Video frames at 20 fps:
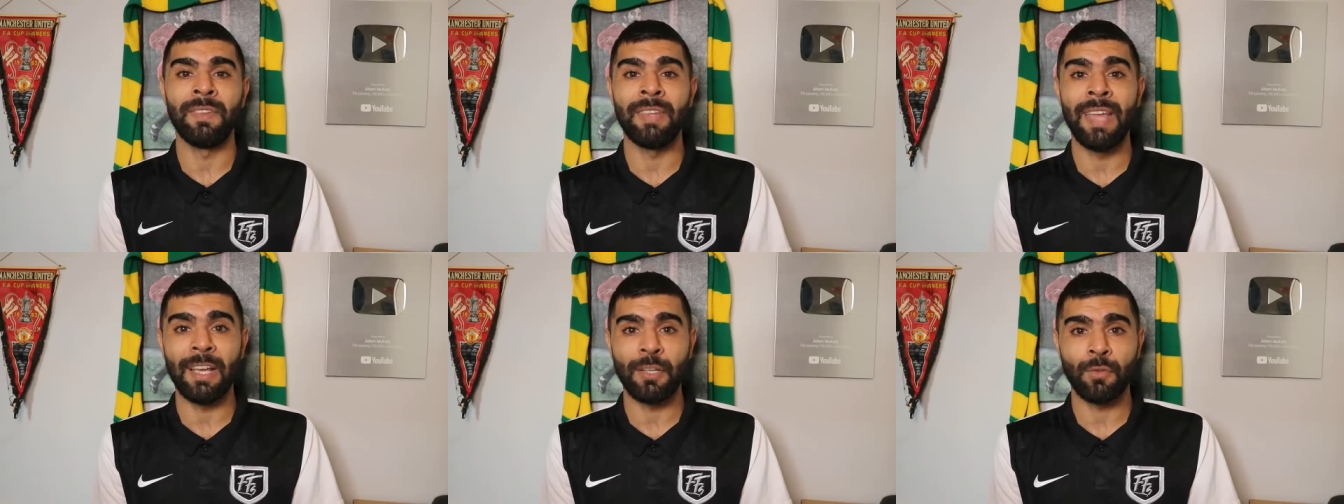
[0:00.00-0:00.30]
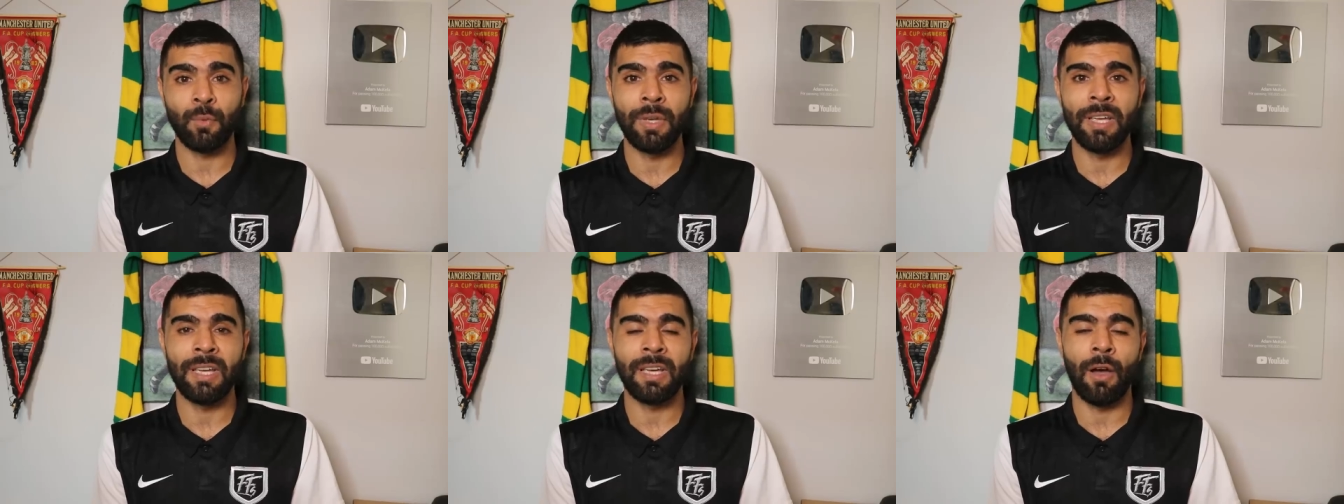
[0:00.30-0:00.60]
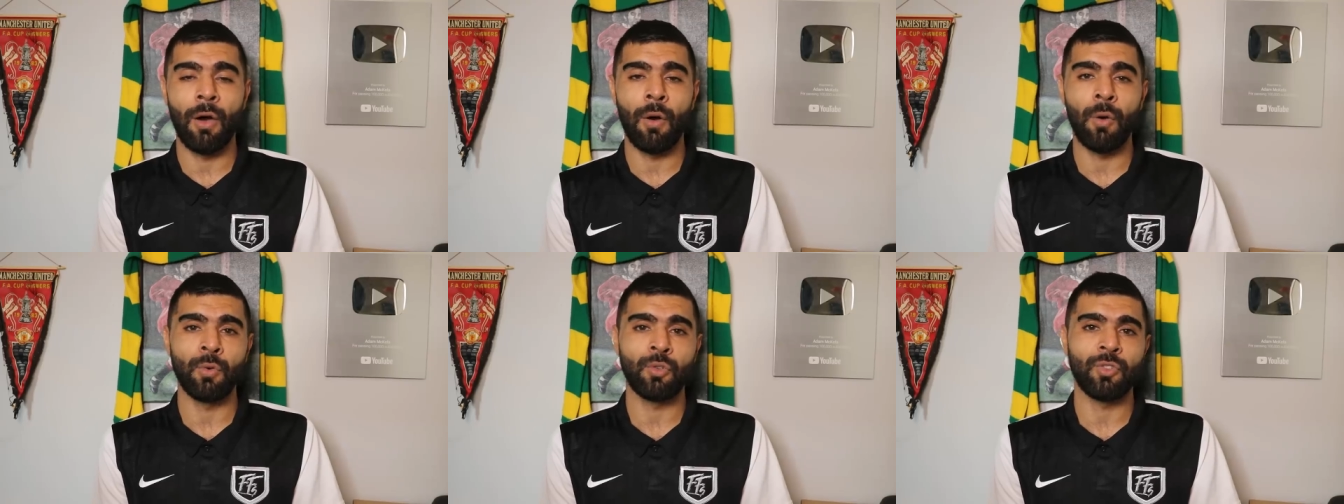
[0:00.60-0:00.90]
next week
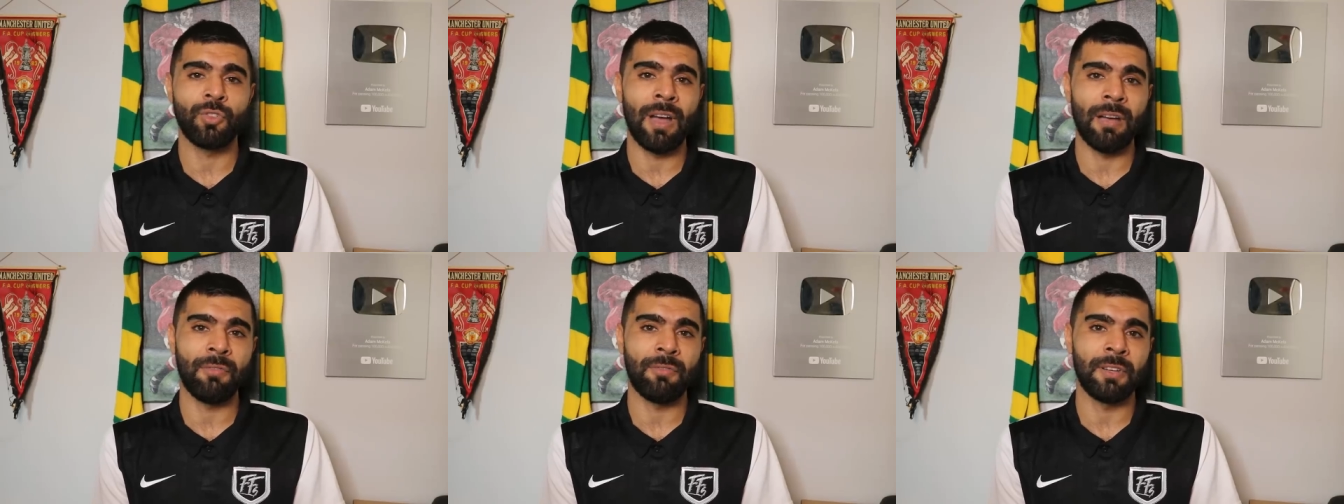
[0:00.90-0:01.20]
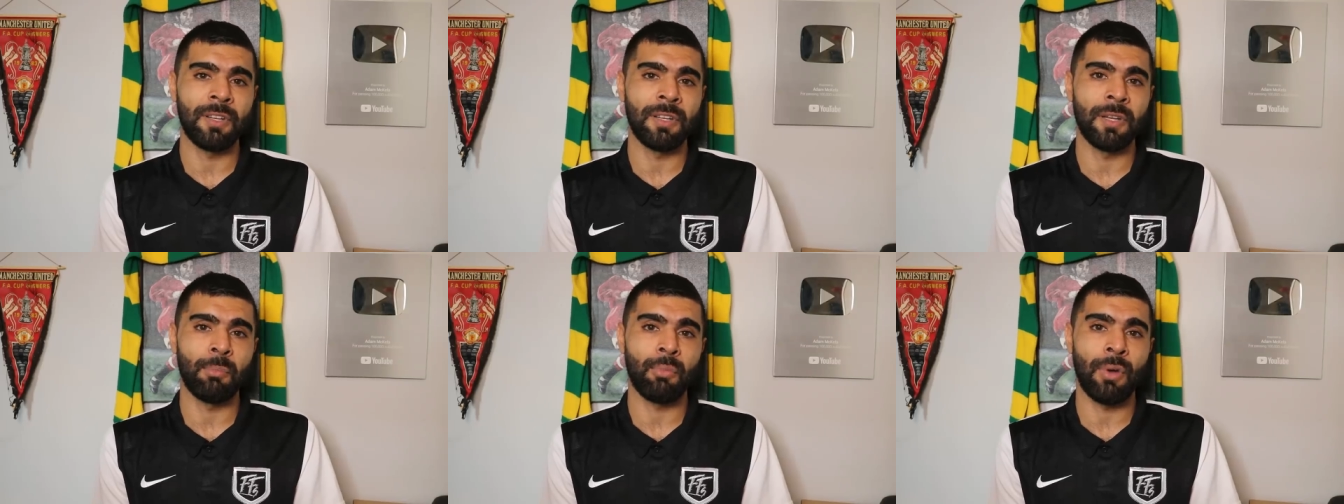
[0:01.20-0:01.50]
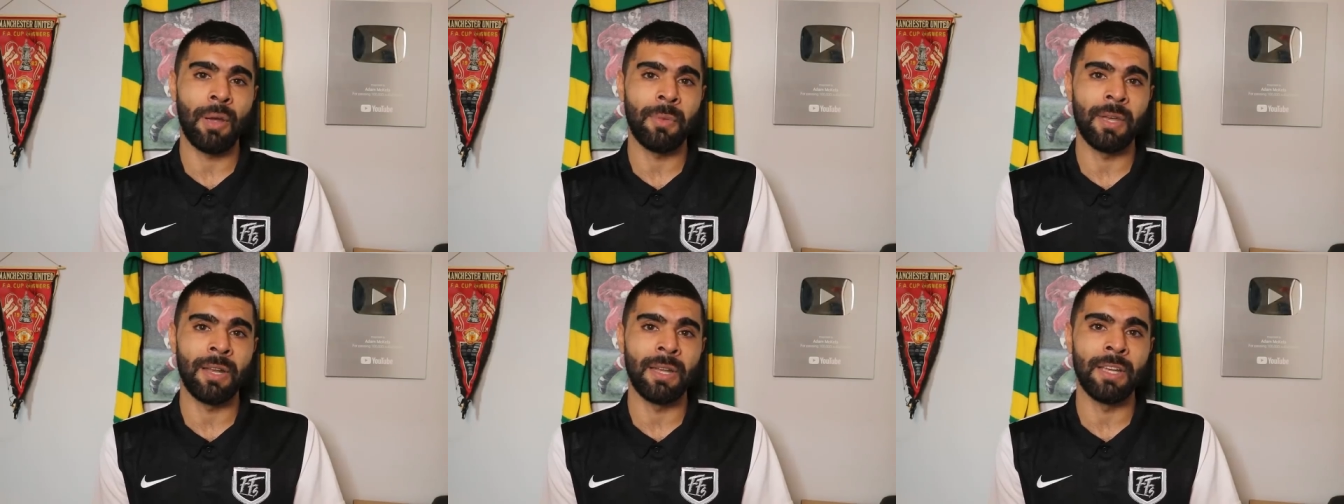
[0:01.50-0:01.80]
at Old Trafford in the
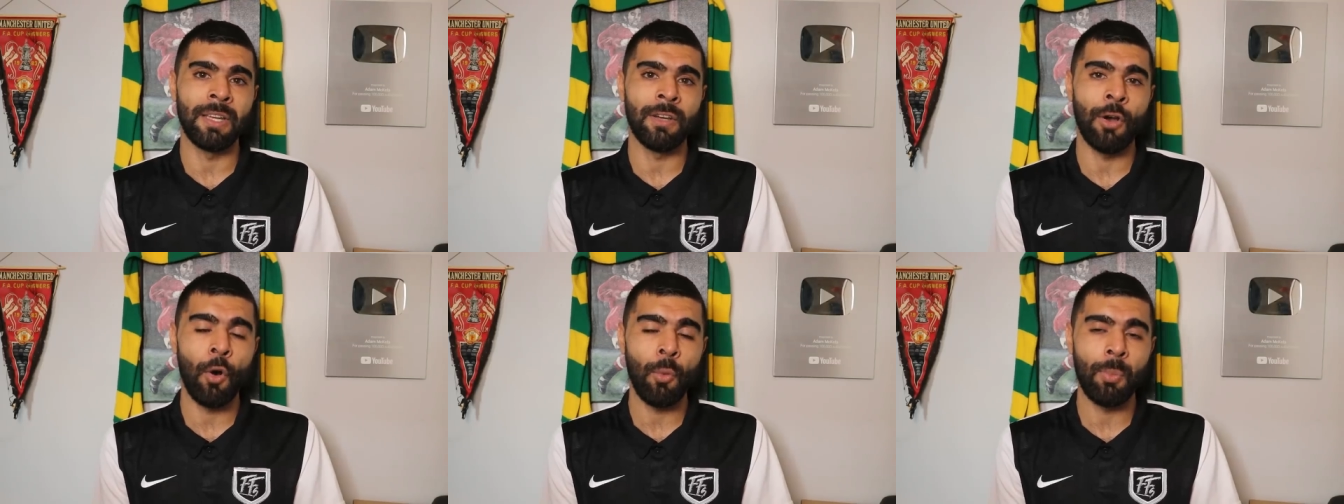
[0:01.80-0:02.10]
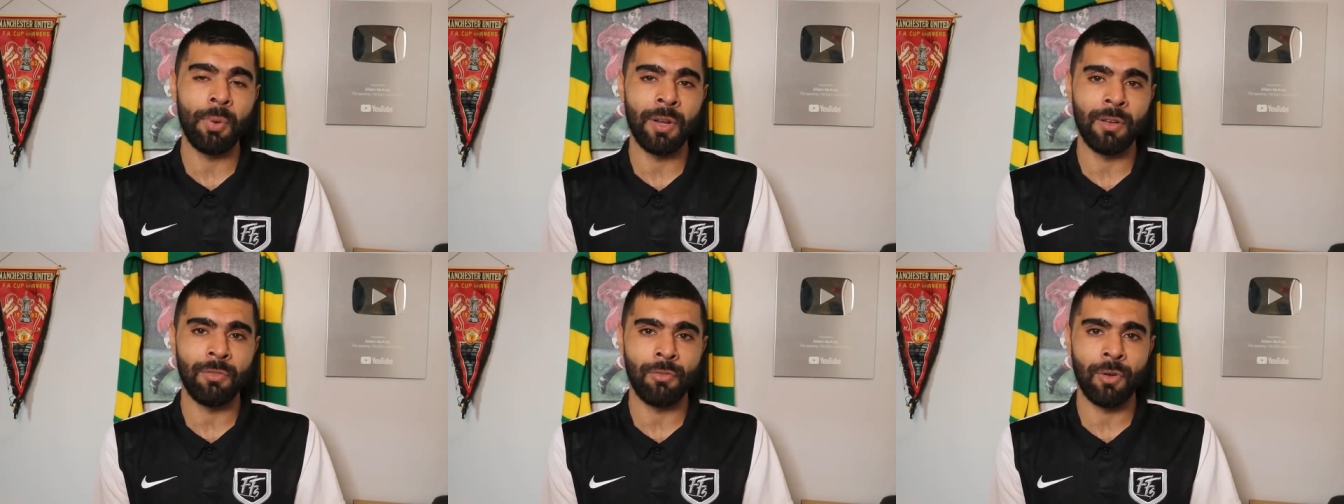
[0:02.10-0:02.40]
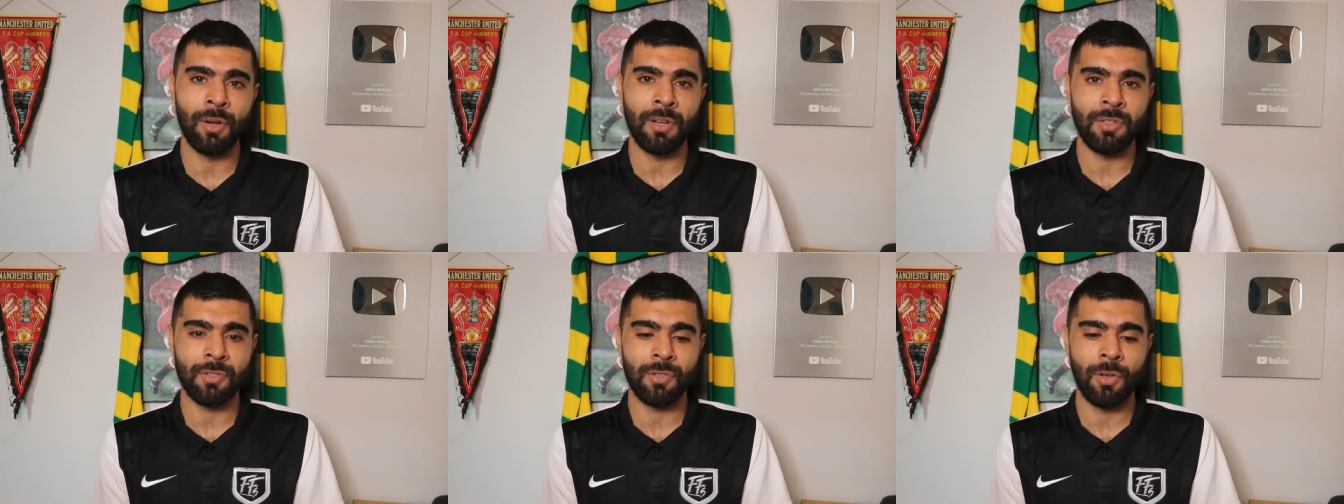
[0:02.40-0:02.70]
Premier League opener
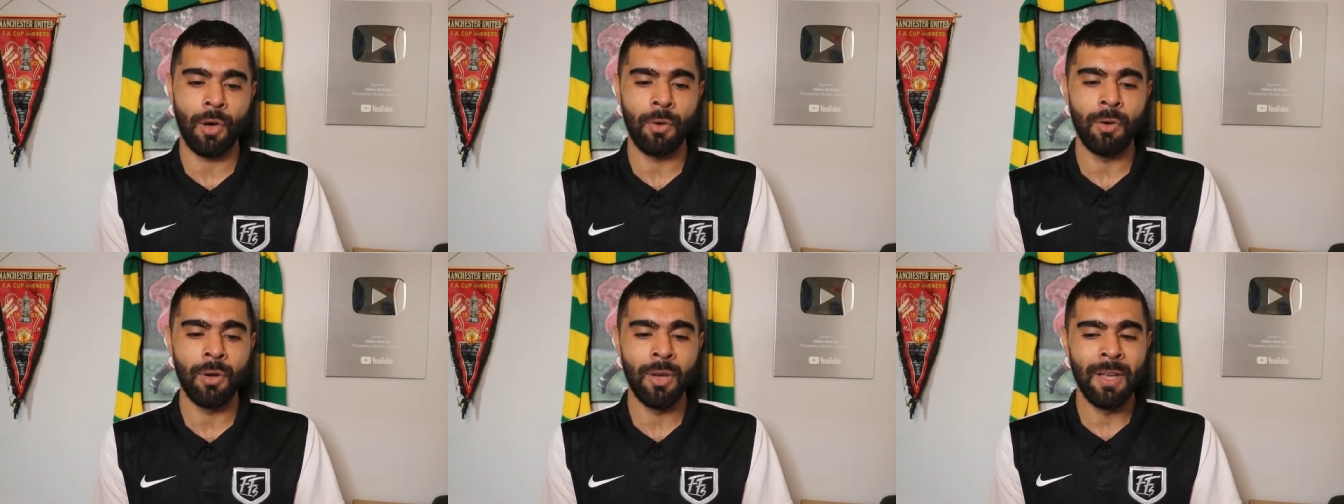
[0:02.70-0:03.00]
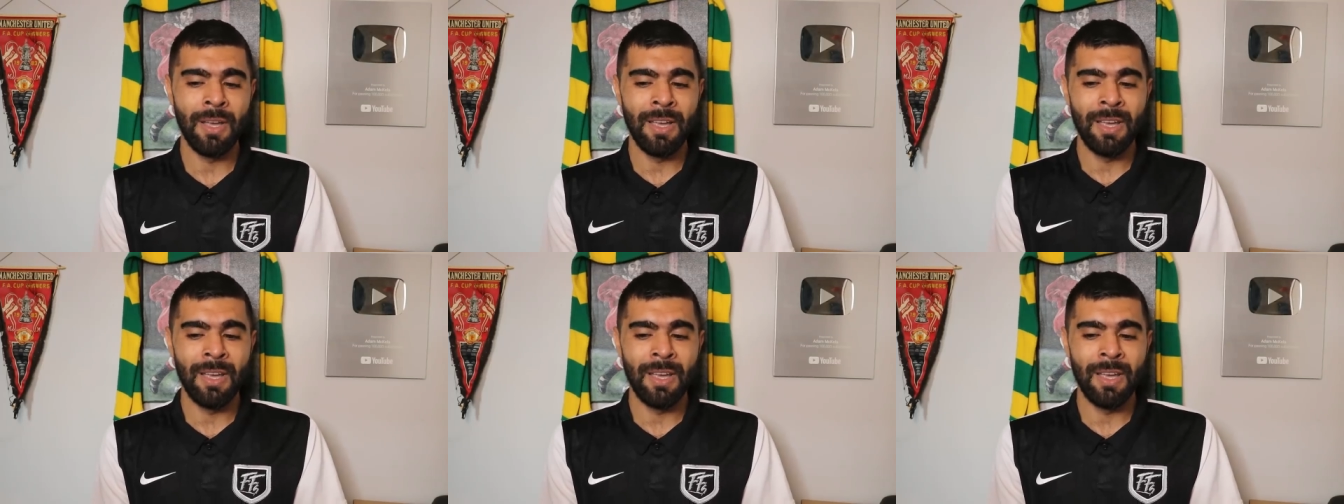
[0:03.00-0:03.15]
for us. So,